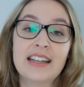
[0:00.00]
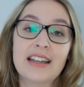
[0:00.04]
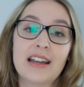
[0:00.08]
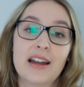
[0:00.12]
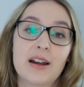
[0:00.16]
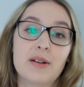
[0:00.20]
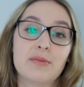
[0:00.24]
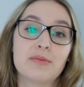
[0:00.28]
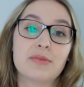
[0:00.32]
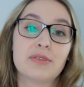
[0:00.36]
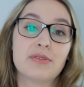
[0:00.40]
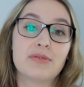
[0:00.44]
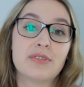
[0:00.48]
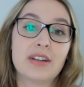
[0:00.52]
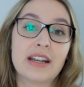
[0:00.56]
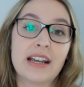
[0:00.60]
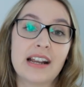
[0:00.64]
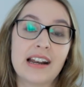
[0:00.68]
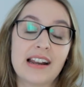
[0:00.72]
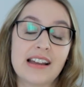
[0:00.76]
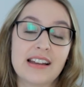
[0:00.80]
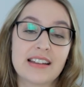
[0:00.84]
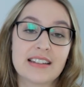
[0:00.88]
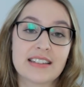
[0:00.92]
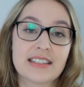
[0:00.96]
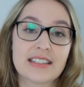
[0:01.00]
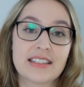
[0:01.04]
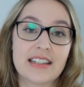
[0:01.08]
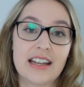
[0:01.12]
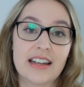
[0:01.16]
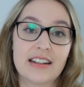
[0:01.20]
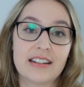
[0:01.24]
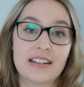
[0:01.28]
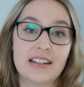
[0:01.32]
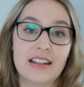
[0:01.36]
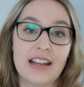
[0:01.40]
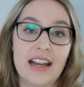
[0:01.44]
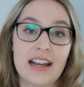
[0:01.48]
And we realized
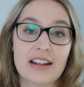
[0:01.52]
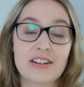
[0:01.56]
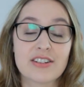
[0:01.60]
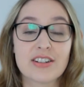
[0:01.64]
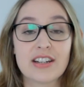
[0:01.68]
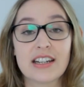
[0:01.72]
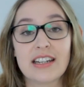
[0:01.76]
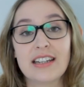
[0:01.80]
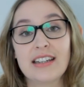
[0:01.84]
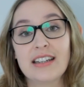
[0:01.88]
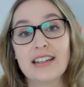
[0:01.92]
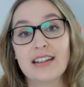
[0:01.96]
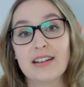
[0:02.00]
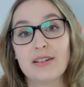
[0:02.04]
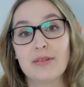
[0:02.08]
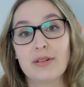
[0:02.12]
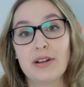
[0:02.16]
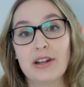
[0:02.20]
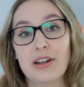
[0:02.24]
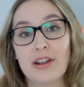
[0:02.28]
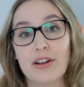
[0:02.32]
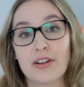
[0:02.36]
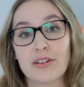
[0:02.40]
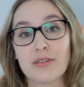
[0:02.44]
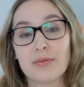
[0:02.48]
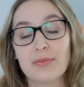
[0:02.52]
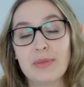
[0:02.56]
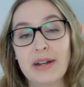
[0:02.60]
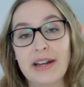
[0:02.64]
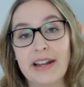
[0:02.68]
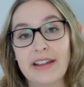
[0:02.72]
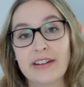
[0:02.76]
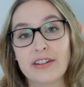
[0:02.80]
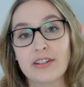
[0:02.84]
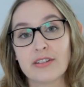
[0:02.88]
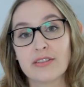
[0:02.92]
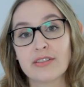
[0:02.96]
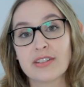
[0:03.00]
that actually a lot of
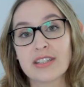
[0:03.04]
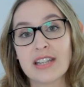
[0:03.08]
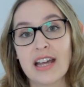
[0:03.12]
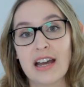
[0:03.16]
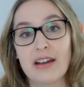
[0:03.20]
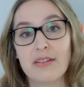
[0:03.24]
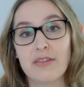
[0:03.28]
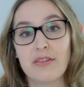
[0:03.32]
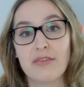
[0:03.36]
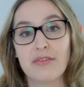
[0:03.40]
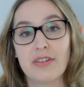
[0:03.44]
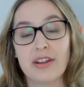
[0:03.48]
millennials have a